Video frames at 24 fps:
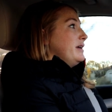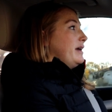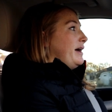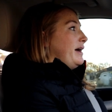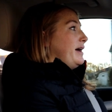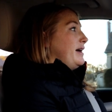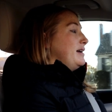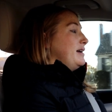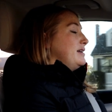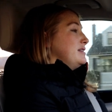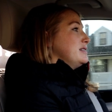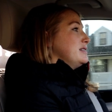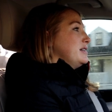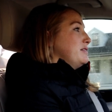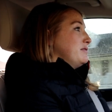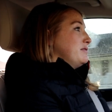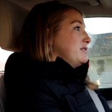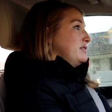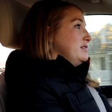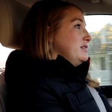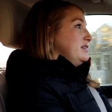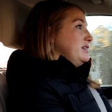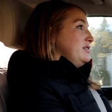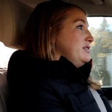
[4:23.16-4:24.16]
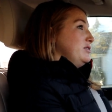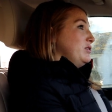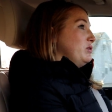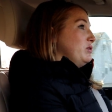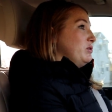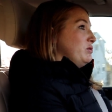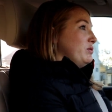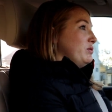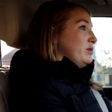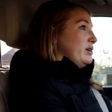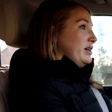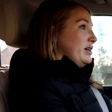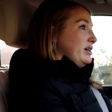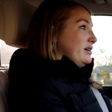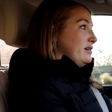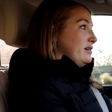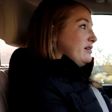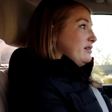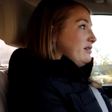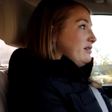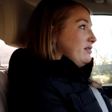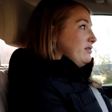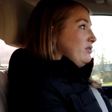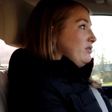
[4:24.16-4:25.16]
Uh, definitely no
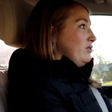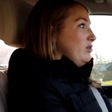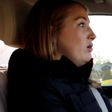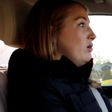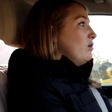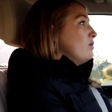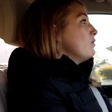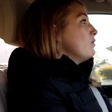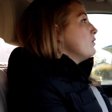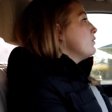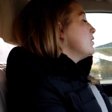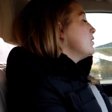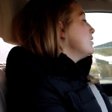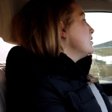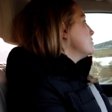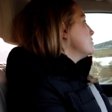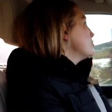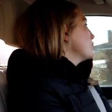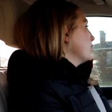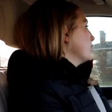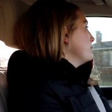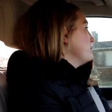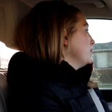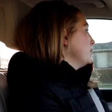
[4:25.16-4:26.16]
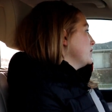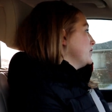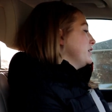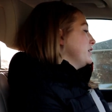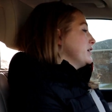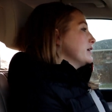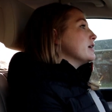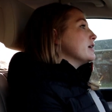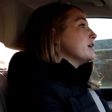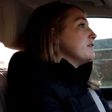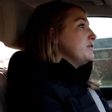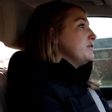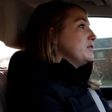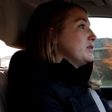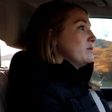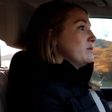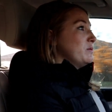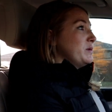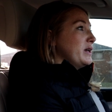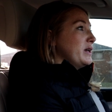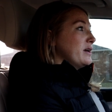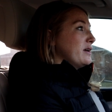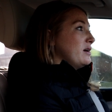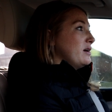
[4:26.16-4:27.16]
uh, no trouble here if you can
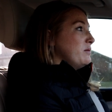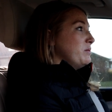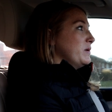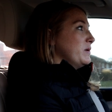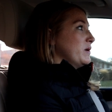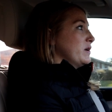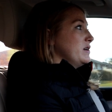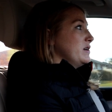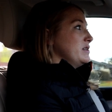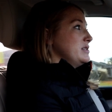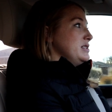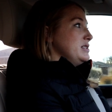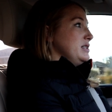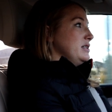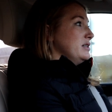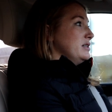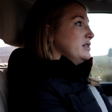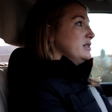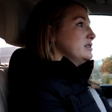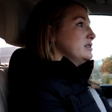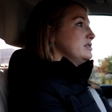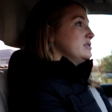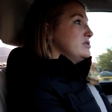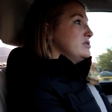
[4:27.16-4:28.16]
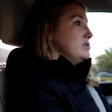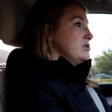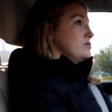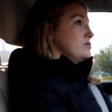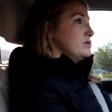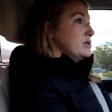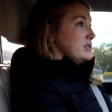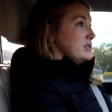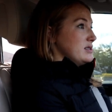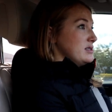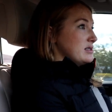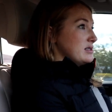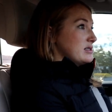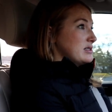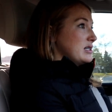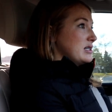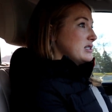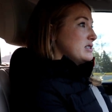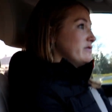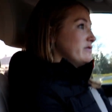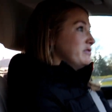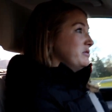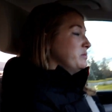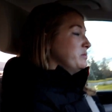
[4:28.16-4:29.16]
pick up a good deal to do a
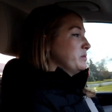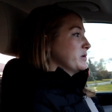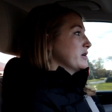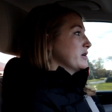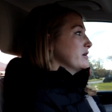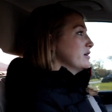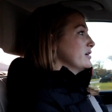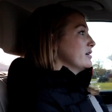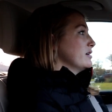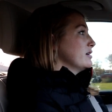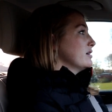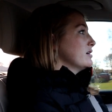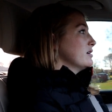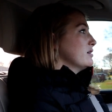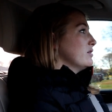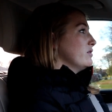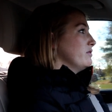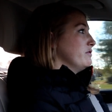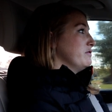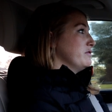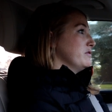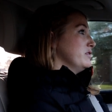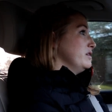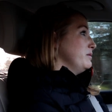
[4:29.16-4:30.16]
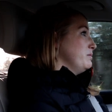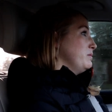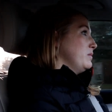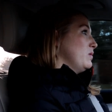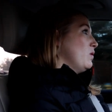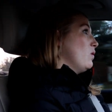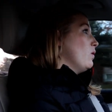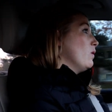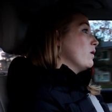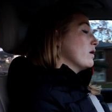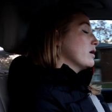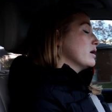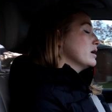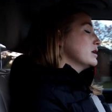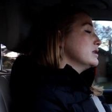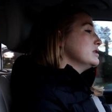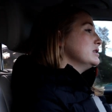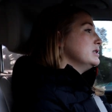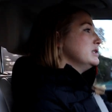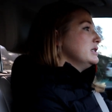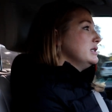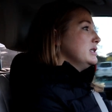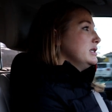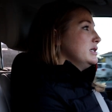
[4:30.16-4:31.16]
successful BRRRR, flip, or
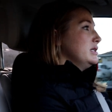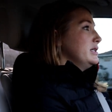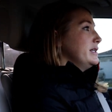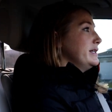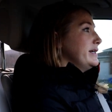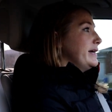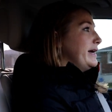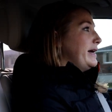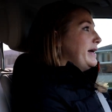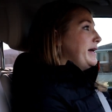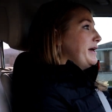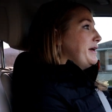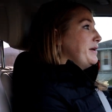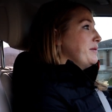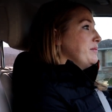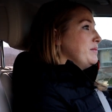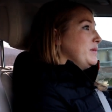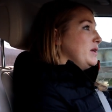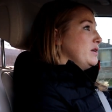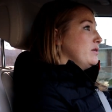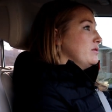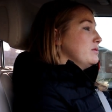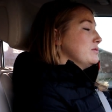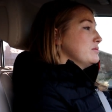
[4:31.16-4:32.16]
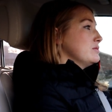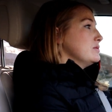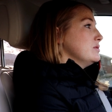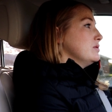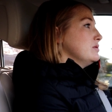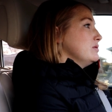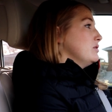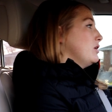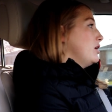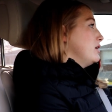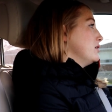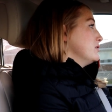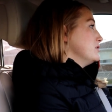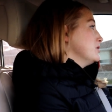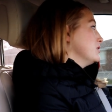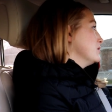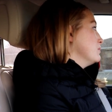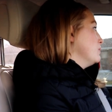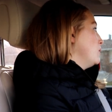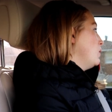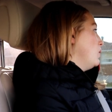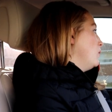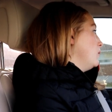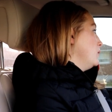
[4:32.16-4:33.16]
um, you know,
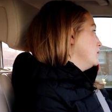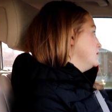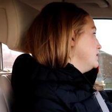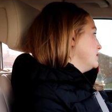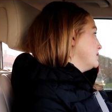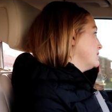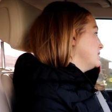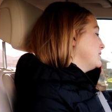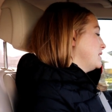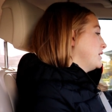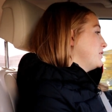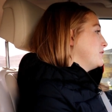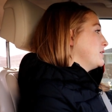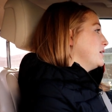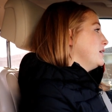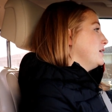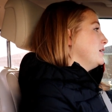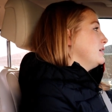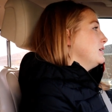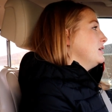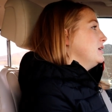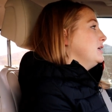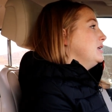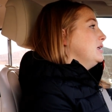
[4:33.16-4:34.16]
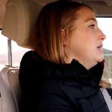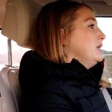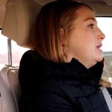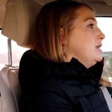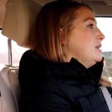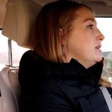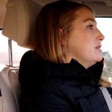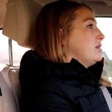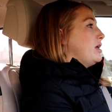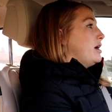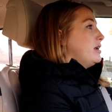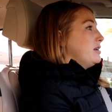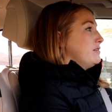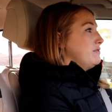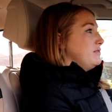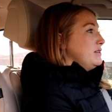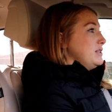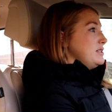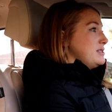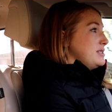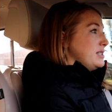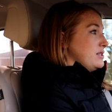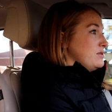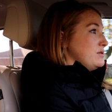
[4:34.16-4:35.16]
long-term hold, etc. A lot of
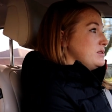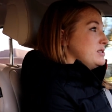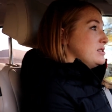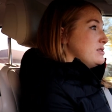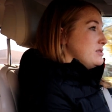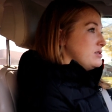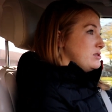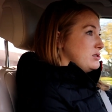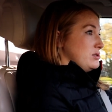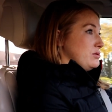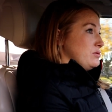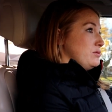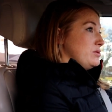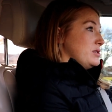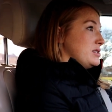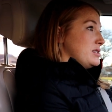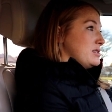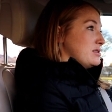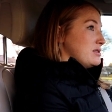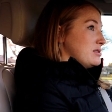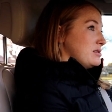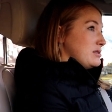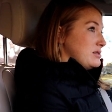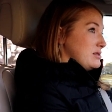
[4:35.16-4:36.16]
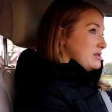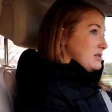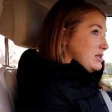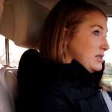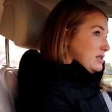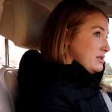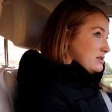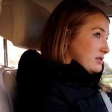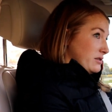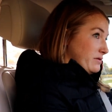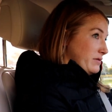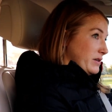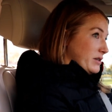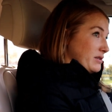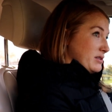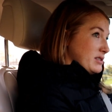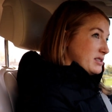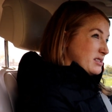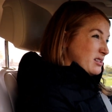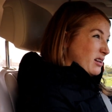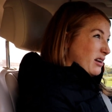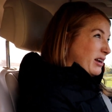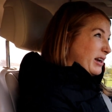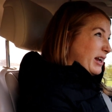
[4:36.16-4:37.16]
these houses too, it's these are very
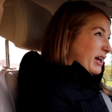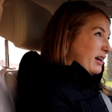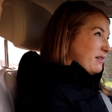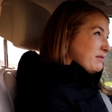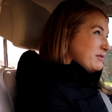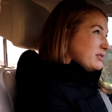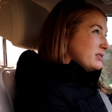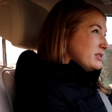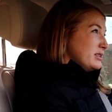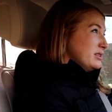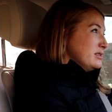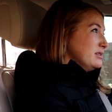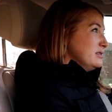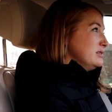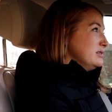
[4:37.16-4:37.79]
sought after